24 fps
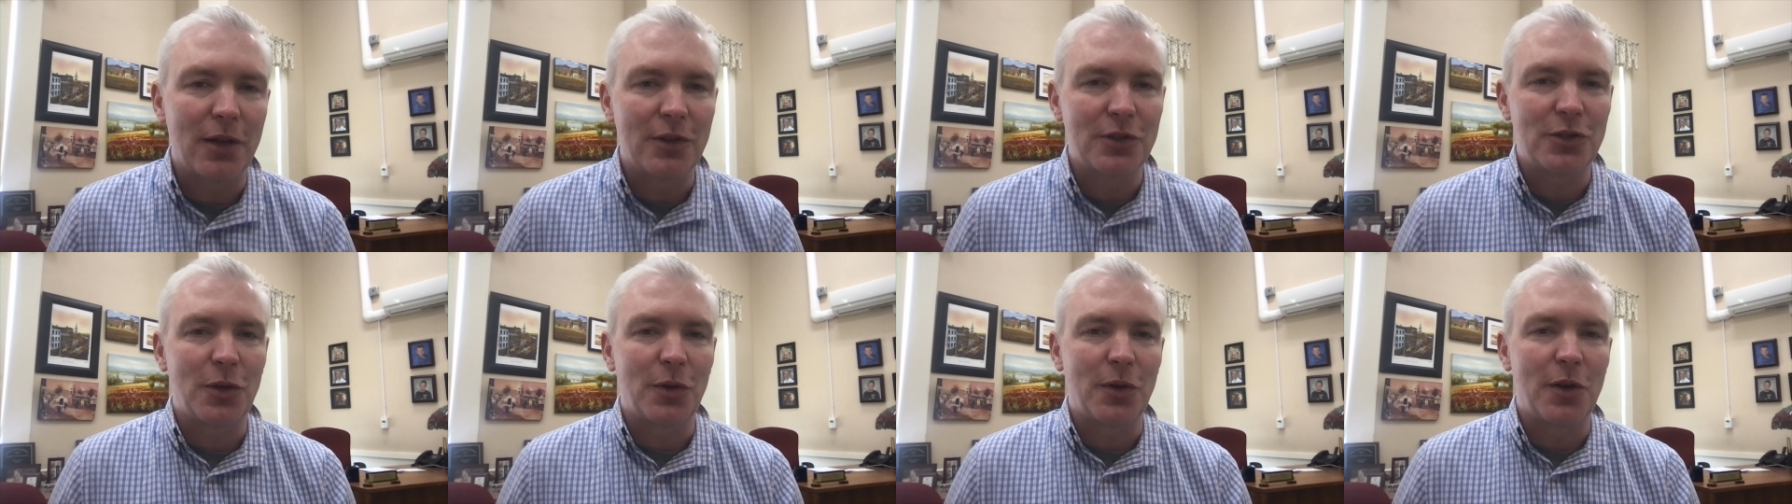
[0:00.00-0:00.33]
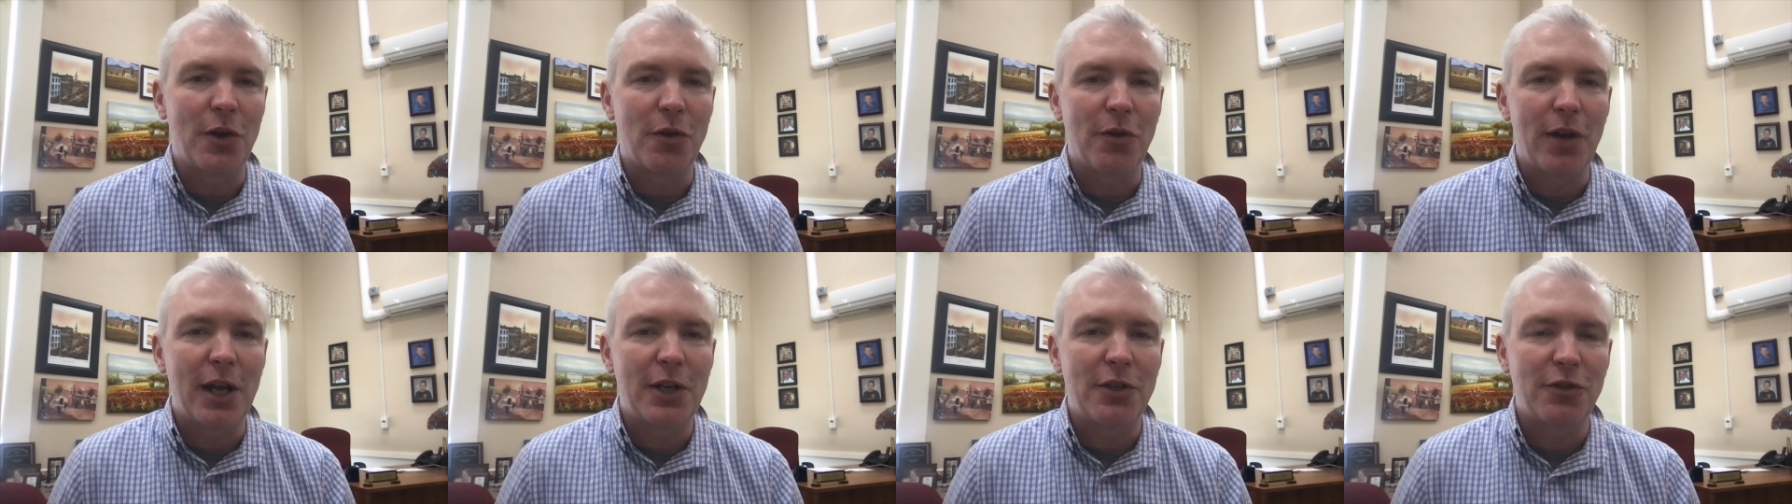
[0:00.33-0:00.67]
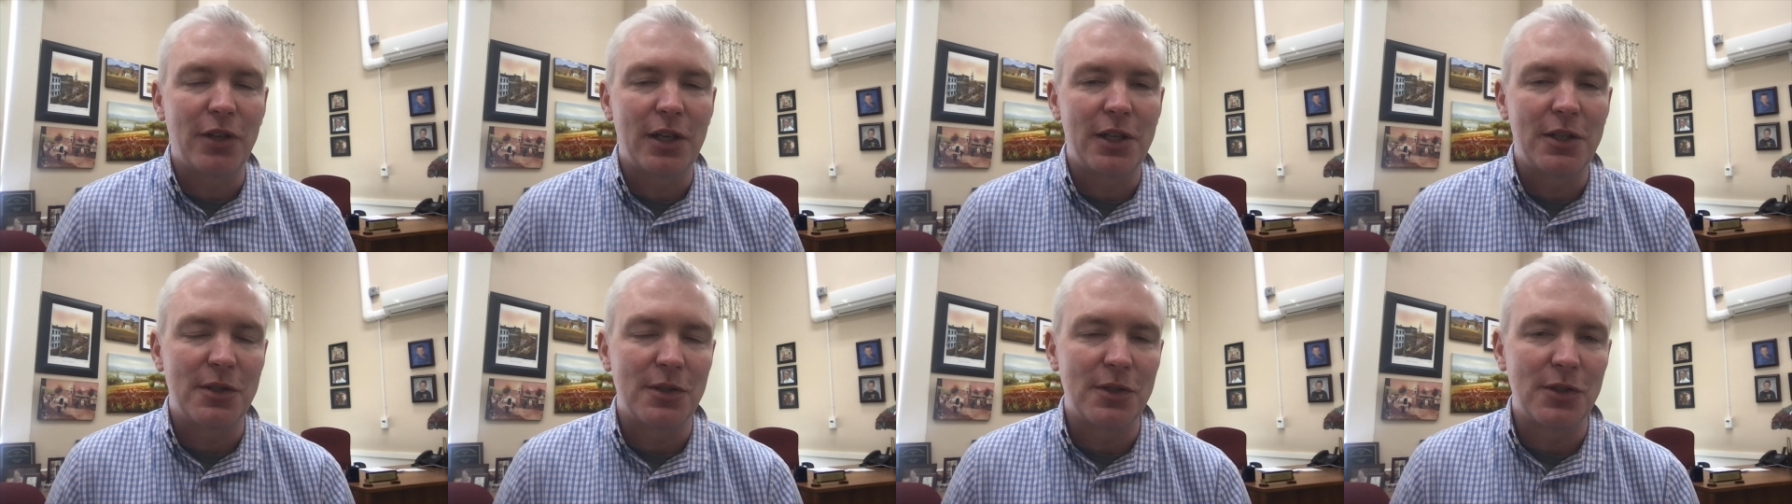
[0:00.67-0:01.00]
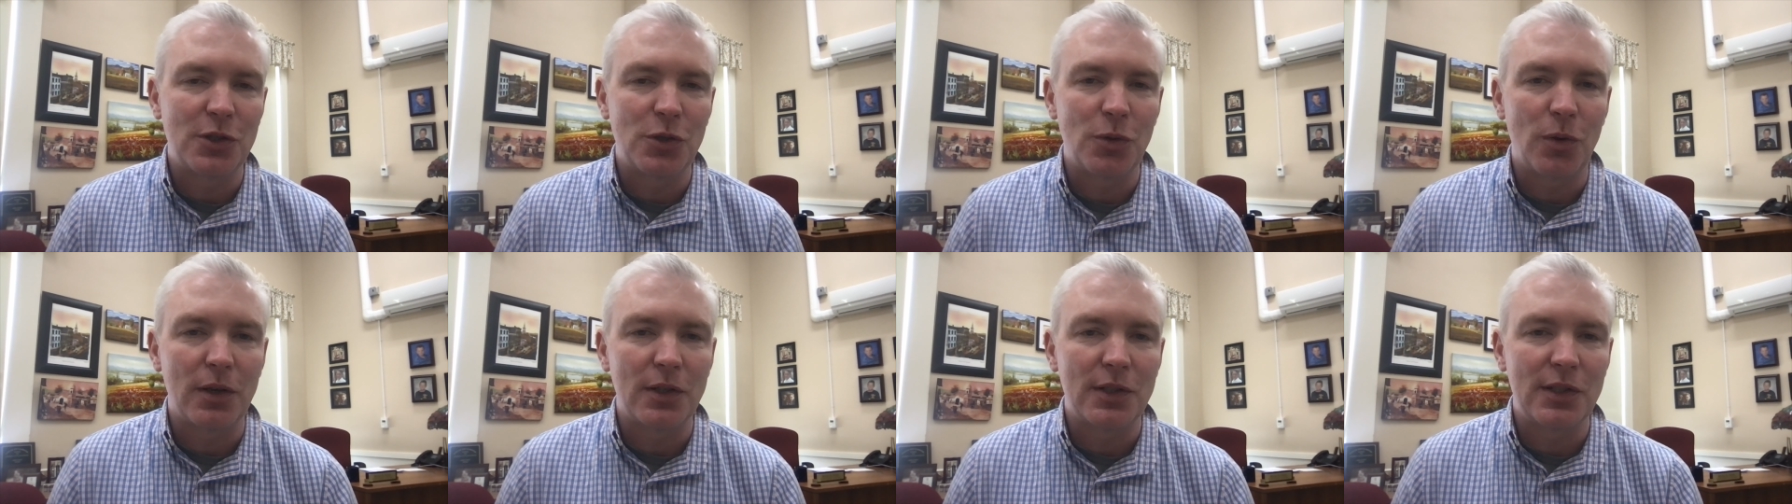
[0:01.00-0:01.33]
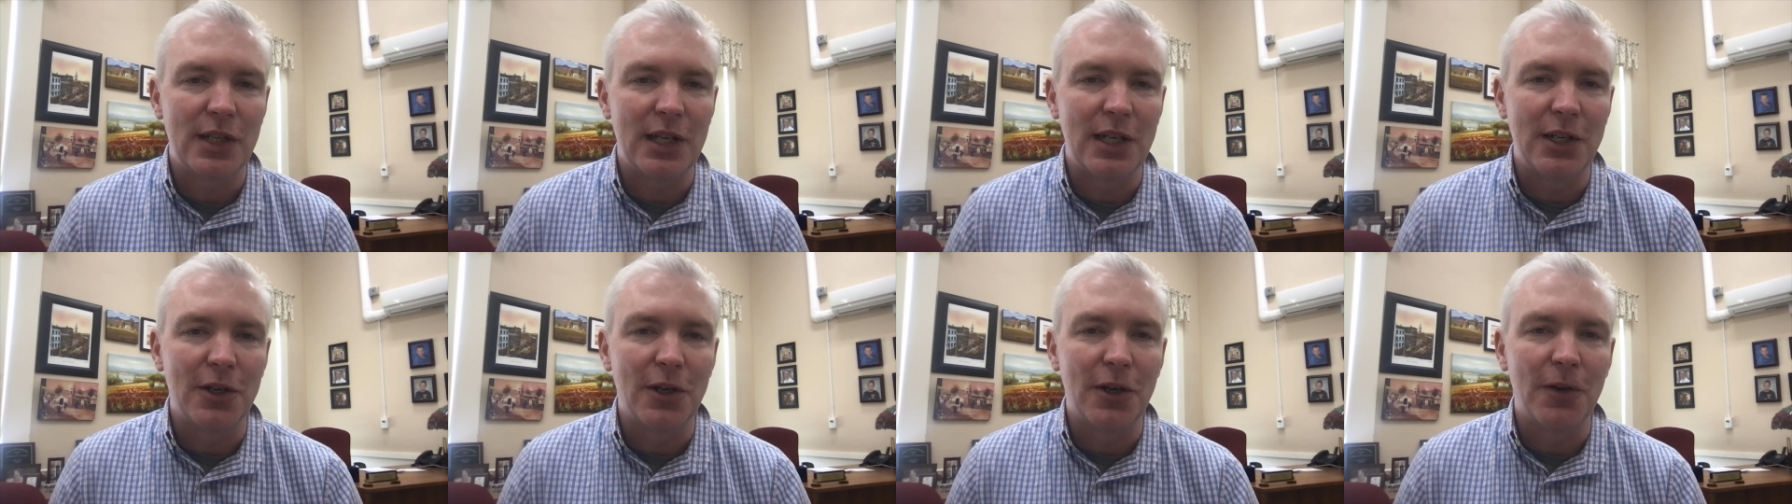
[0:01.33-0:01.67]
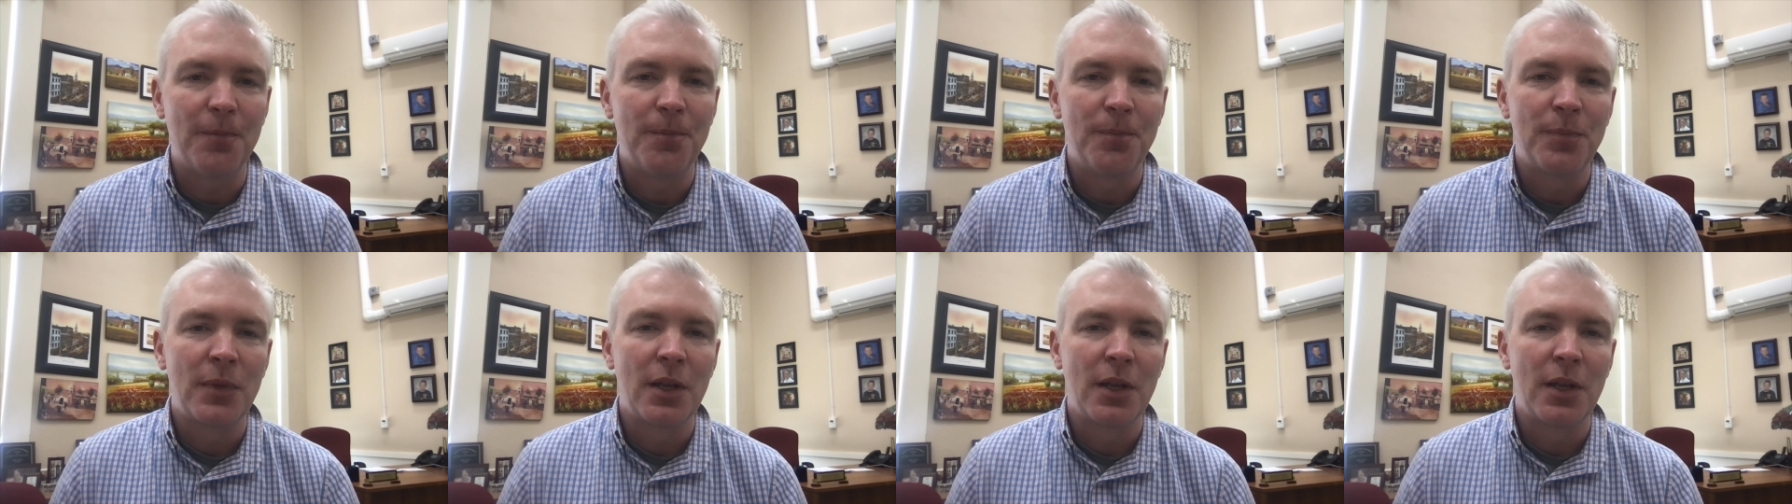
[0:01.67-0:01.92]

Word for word: So, congratulations to our senior,